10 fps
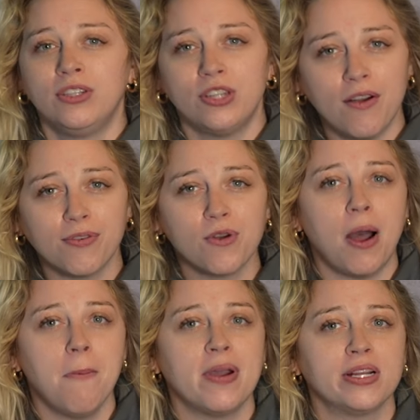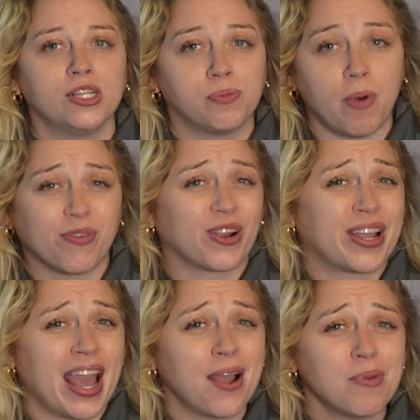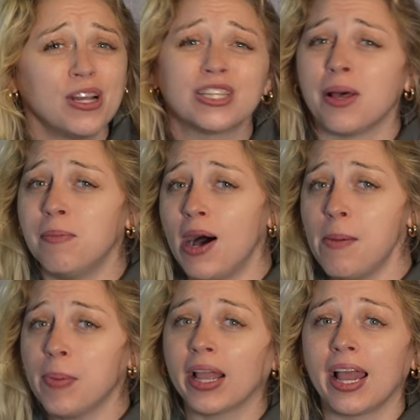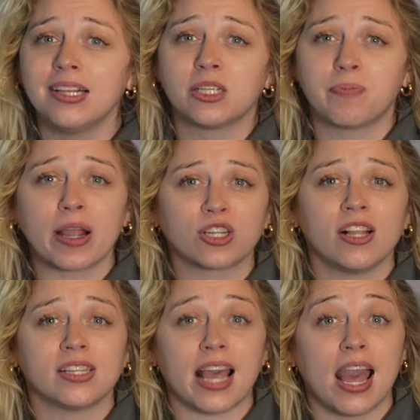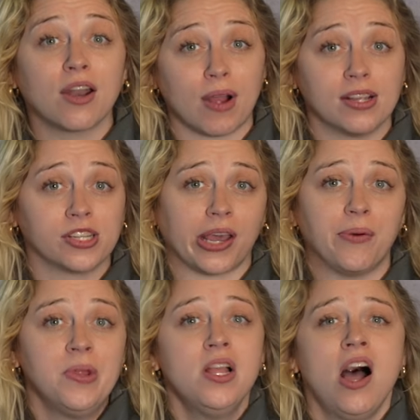Not for weapons, but for cameras, mapping, inspections, and rescue.